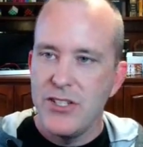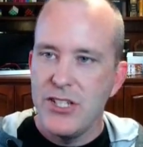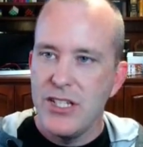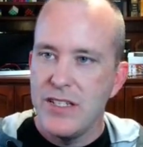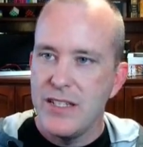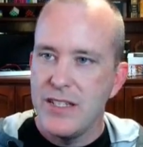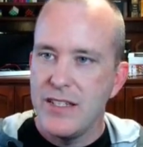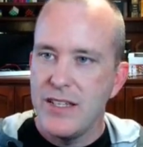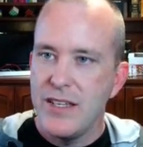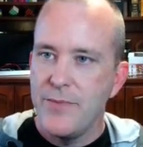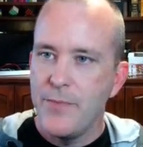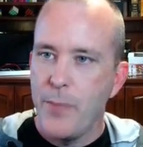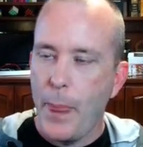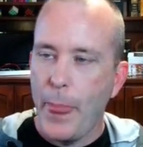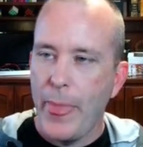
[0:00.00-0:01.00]
GCC
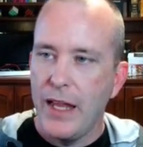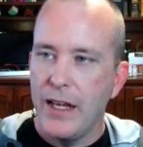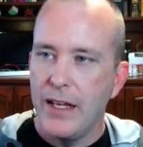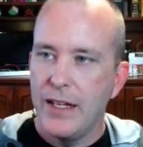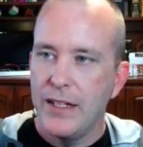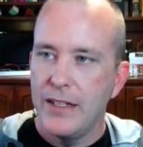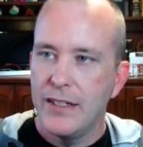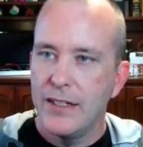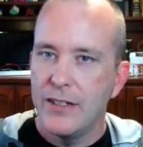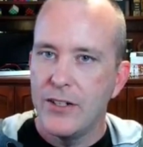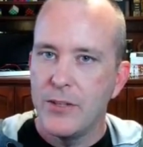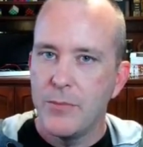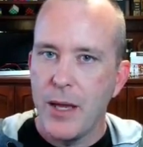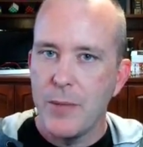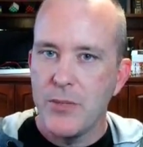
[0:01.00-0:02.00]

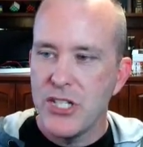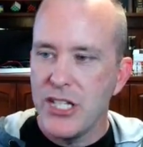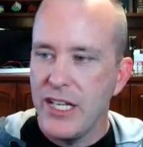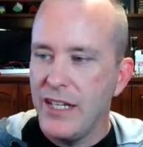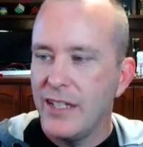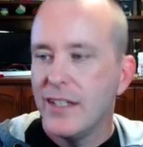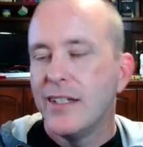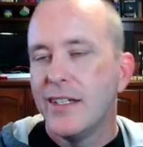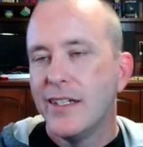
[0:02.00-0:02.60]
on my machine.